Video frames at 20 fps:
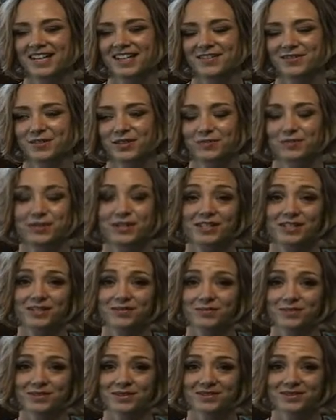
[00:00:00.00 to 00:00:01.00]
Well, it's pretty
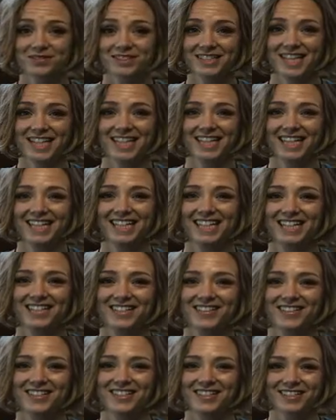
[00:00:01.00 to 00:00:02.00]
simple.
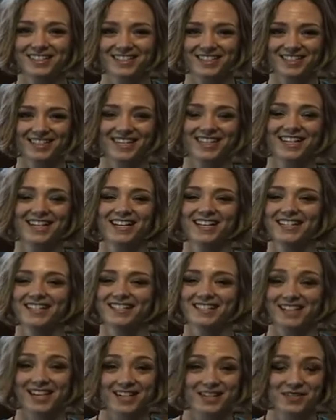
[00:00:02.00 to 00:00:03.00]
You just
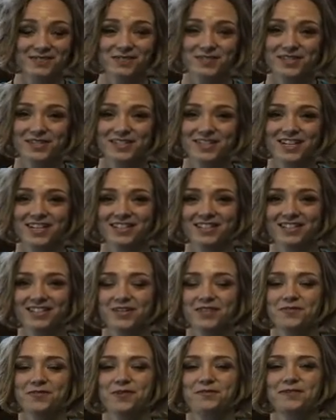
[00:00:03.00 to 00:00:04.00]
sign up for the challenge
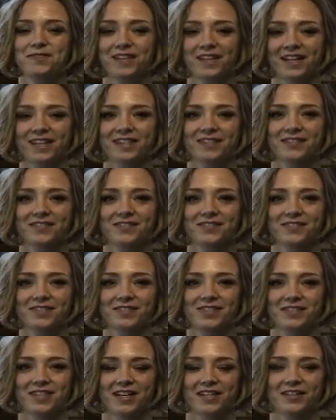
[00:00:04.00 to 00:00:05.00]
on the website, which
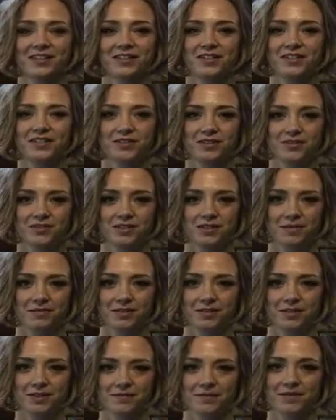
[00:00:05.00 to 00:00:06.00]
is at
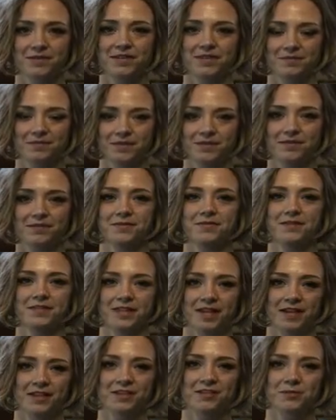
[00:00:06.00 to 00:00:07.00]

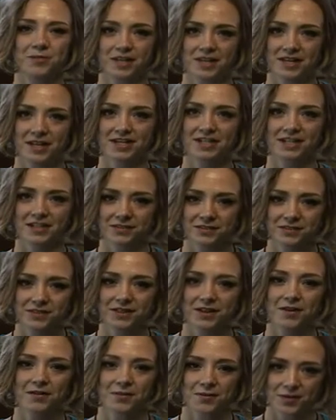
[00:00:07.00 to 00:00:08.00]

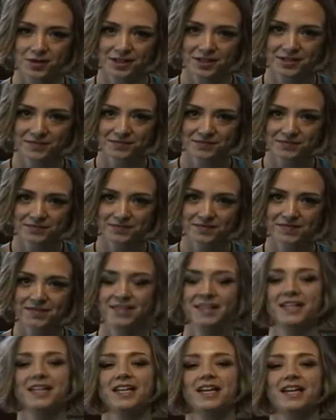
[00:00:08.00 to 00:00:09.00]
www.29gifts.org,
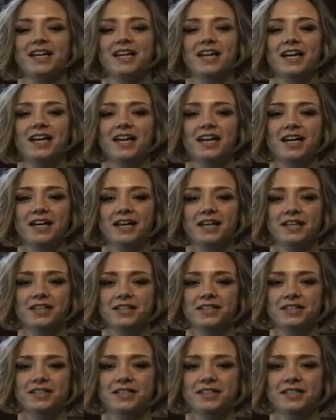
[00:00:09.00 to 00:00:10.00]

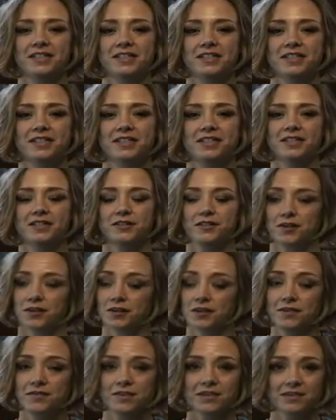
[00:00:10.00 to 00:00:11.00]
and start
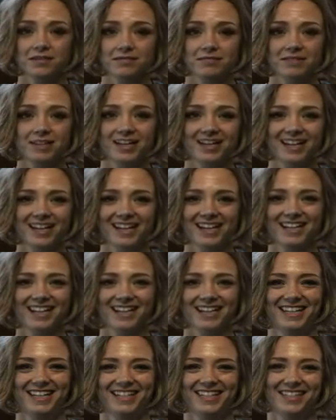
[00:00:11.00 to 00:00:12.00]
giving.
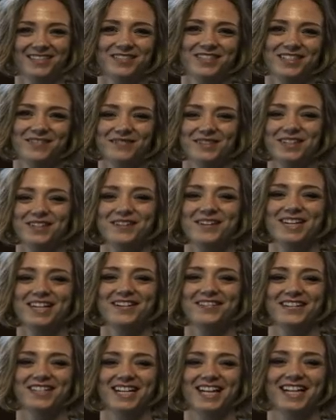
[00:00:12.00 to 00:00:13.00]
Give something away
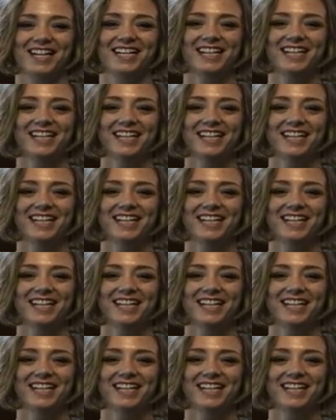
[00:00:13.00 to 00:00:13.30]
every day.